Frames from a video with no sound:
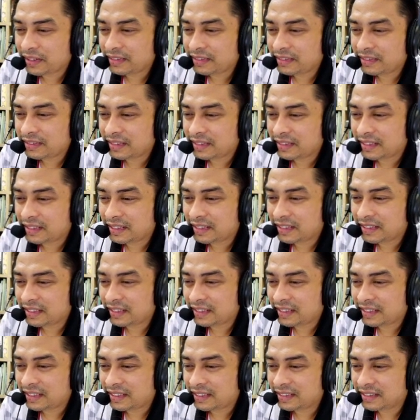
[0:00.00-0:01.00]
Alright,
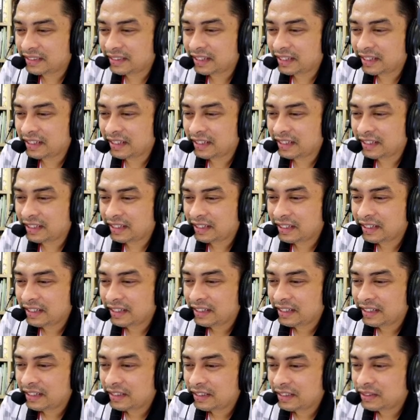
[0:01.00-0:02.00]
okay.
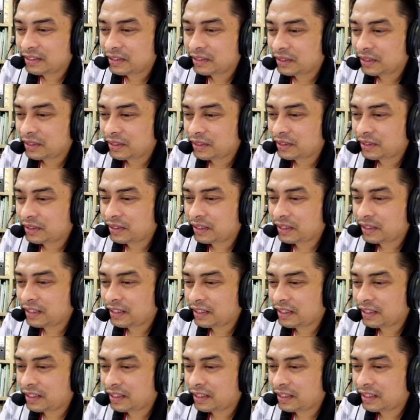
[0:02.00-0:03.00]

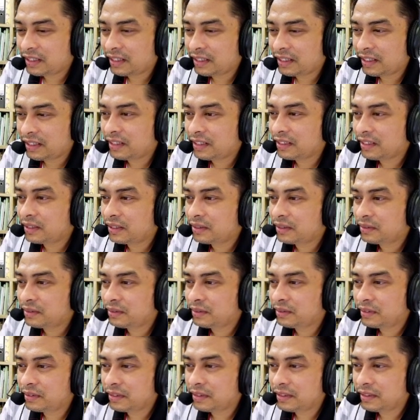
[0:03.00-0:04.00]
So
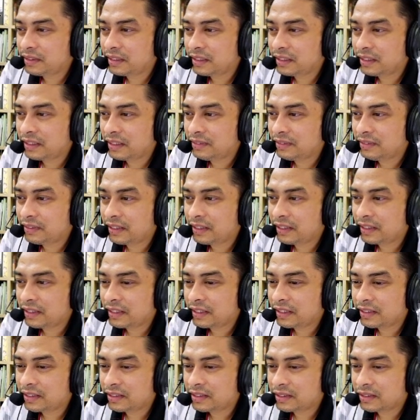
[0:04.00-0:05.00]
now if
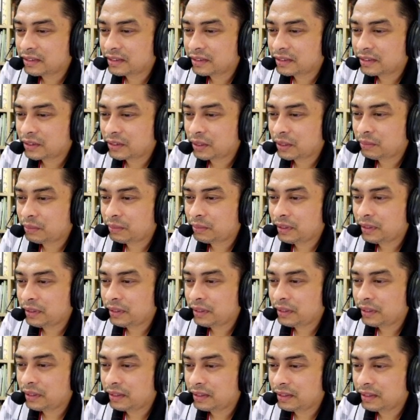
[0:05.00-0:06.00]
I can stop
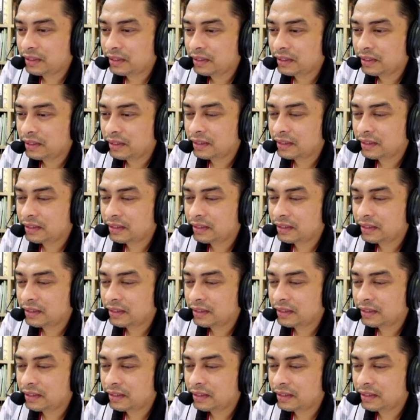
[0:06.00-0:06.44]
here.